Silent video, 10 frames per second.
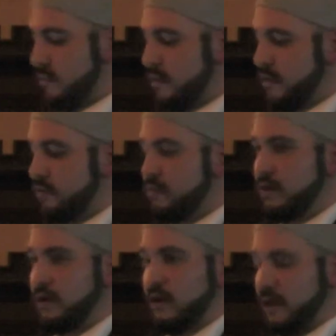know,
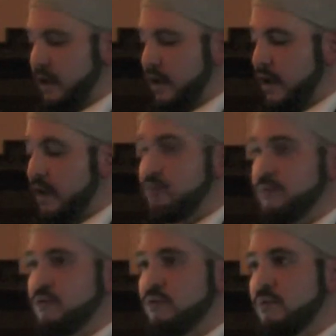a
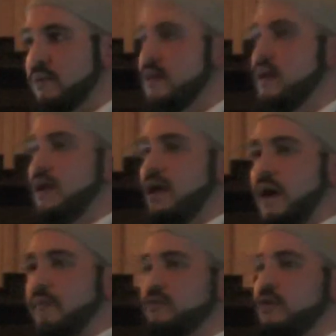husband to a woman,
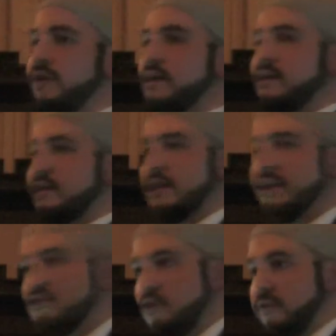I'm sorry,
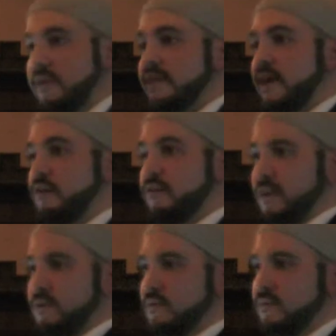he's gone, he's out of here.
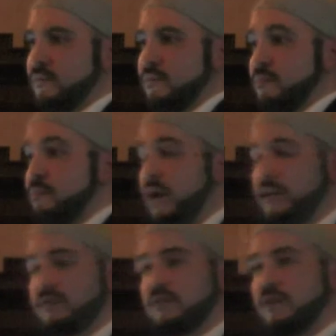
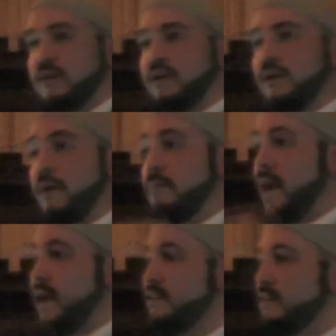But a
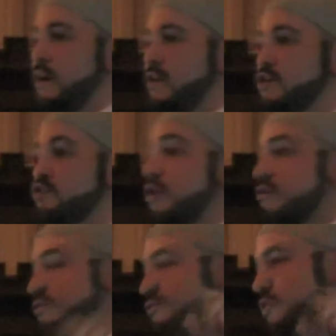man is encouraged
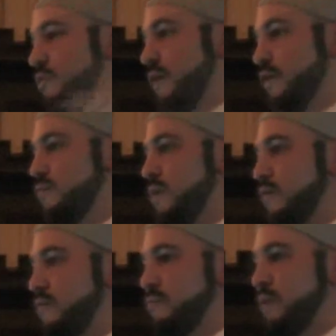not to throw away his wife,
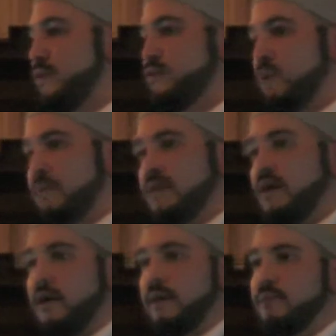because women
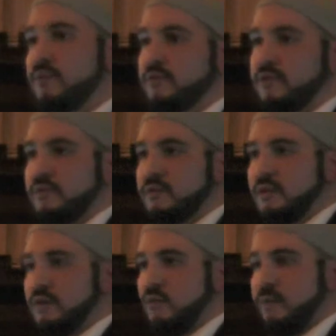are important.
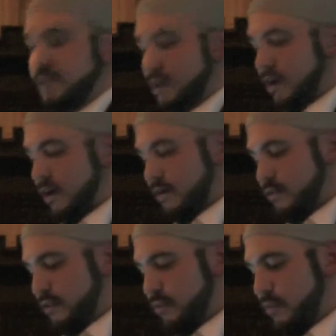Women
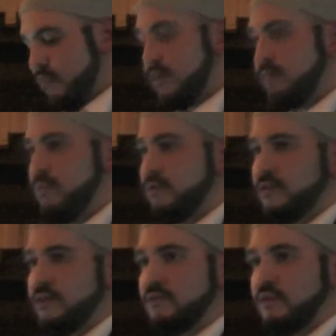are the most
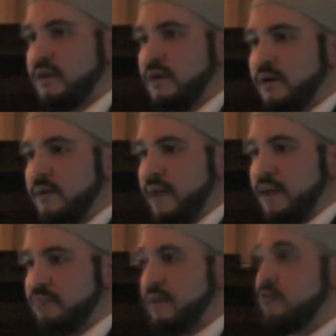important
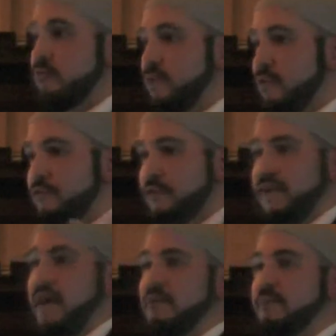aspect of the
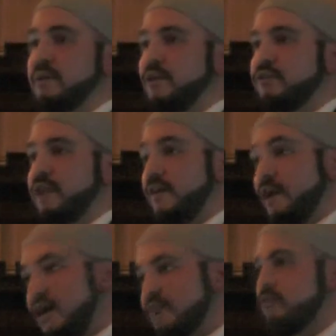family, because they are the
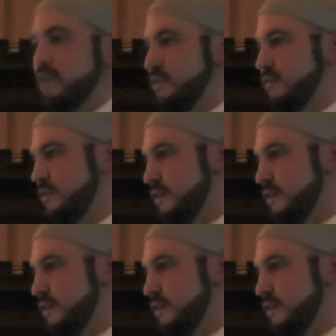heart of it.